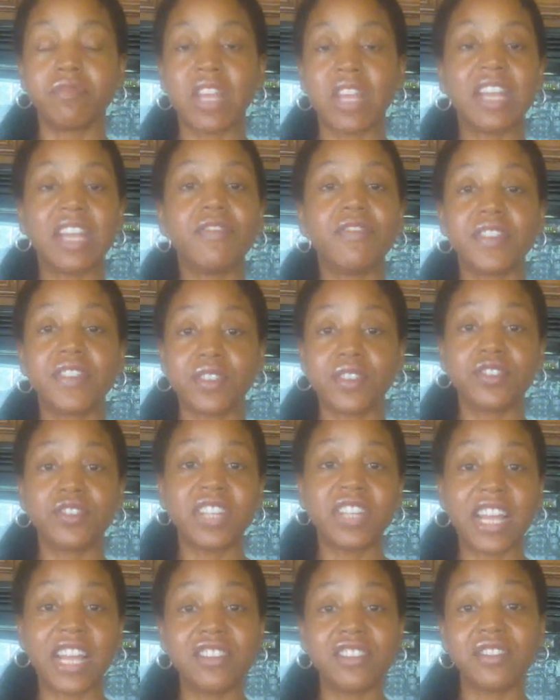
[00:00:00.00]
any physical
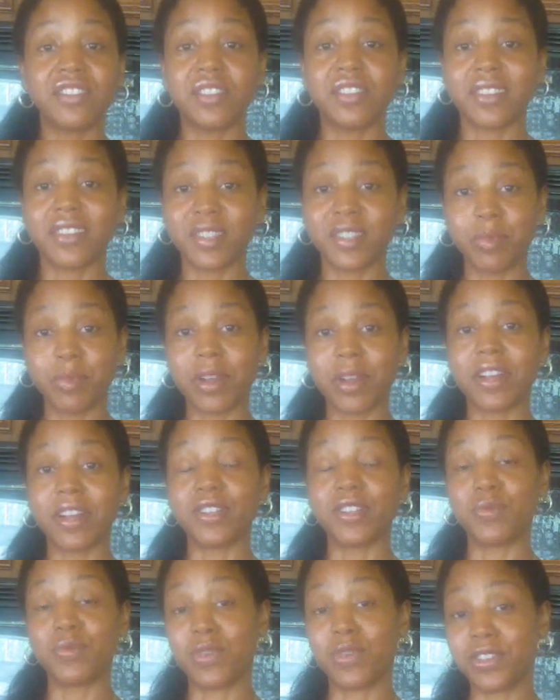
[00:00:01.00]
changes you
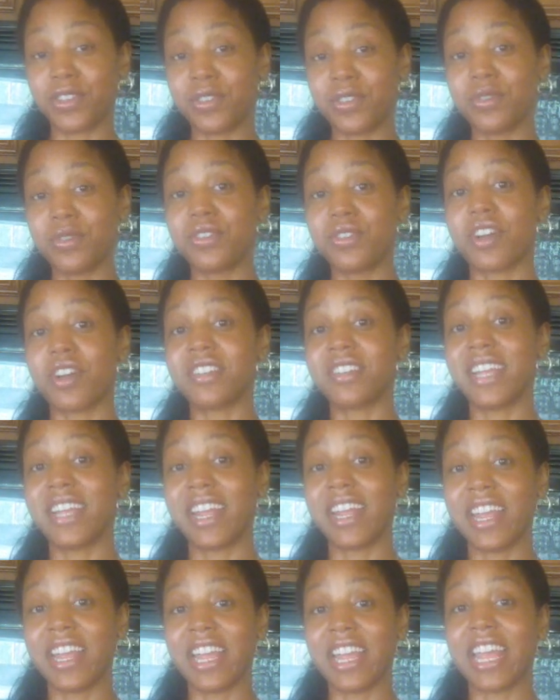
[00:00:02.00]
experience once you start
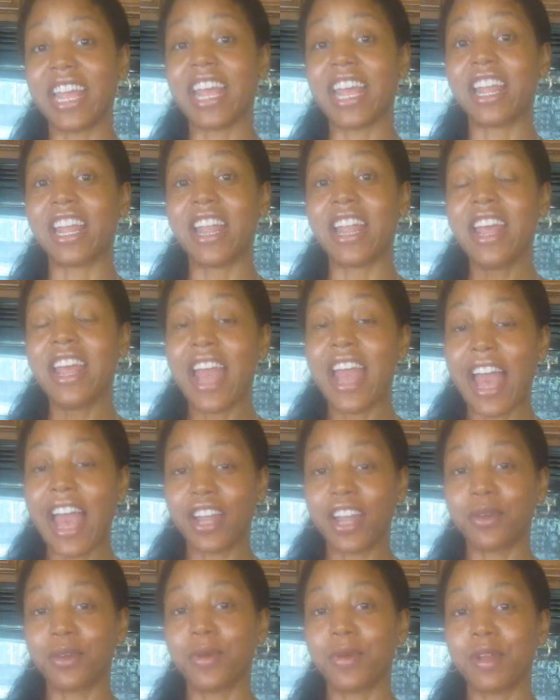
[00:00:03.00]
taking in
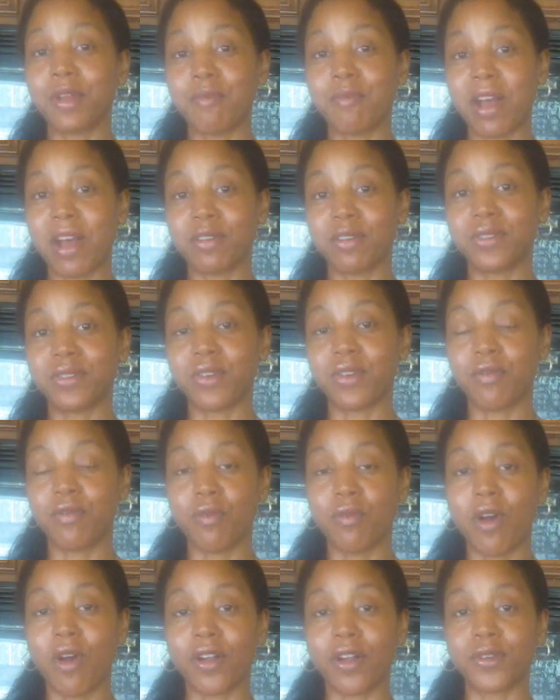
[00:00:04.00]
adequate amounts
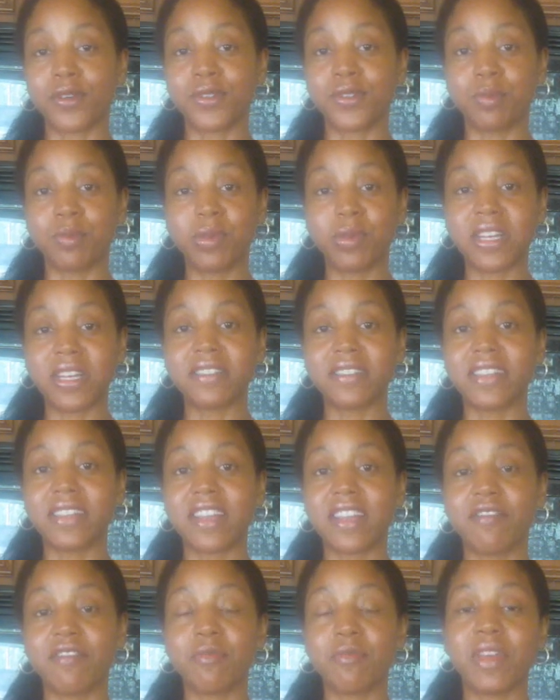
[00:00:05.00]
of water. So please
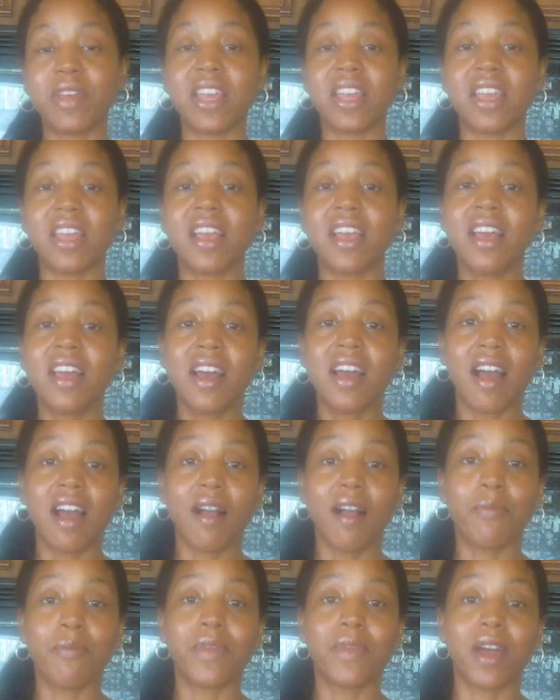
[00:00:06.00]
leave me
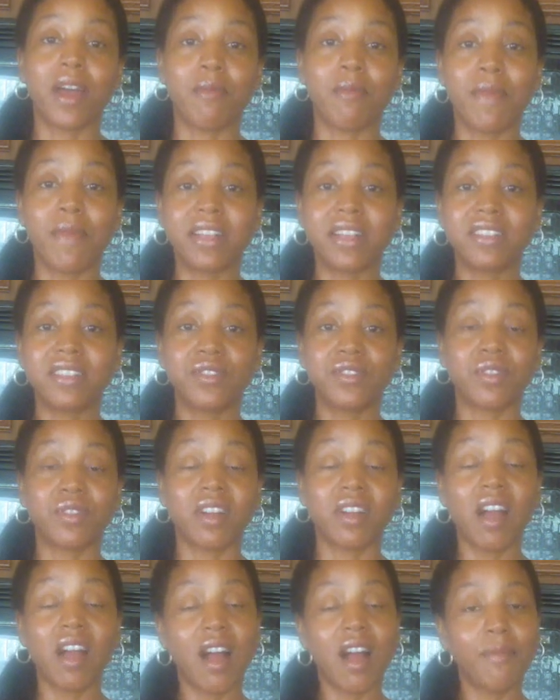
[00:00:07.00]
a message or
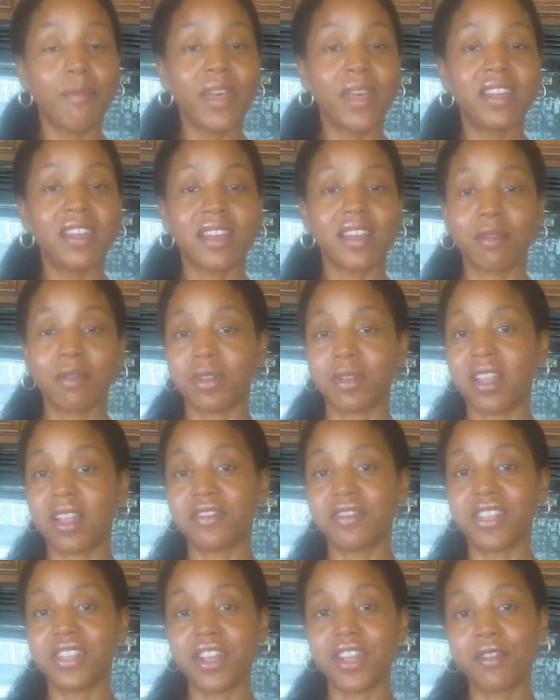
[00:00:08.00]
a comment. I would
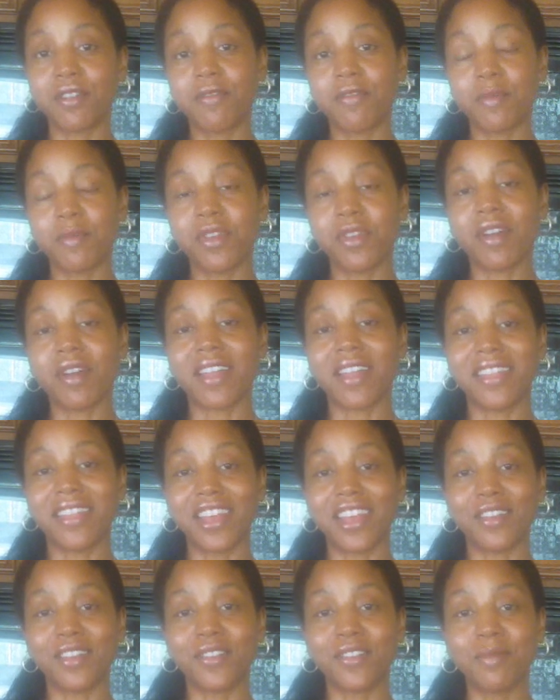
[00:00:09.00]
love to hear from you. I
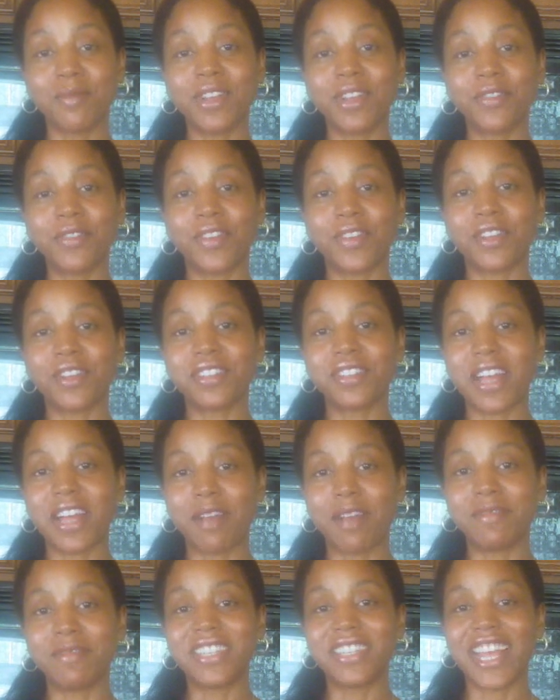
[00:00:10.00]
thank you so much for your
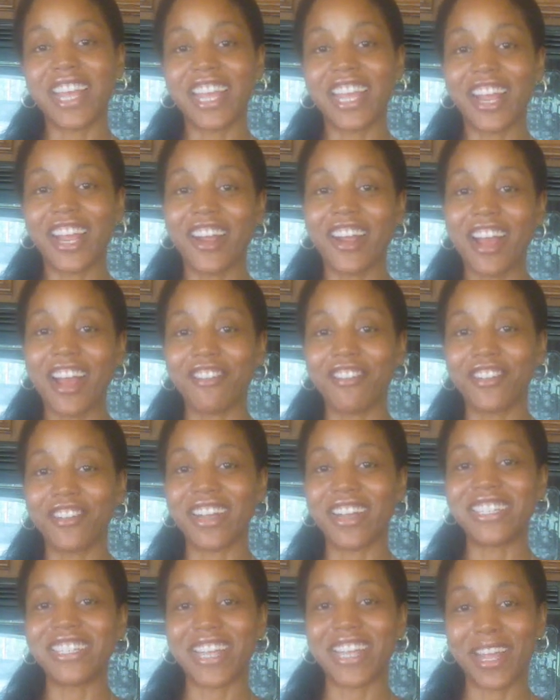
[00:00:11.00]
time. Take care. Have a
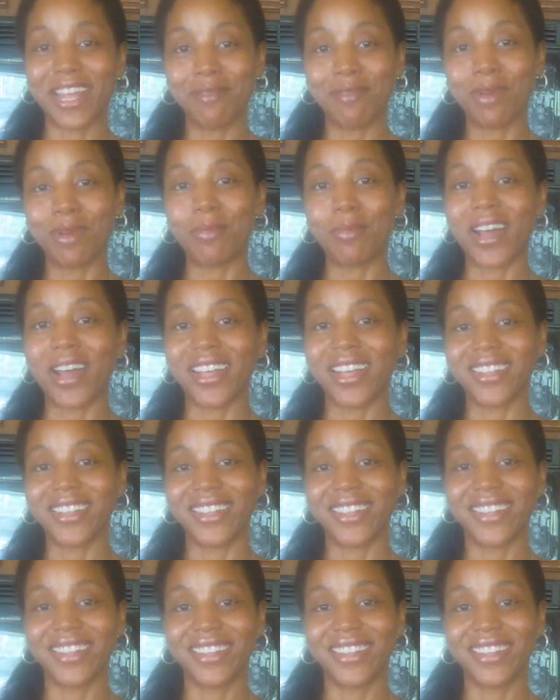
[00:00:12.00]
great day. Bye-bye.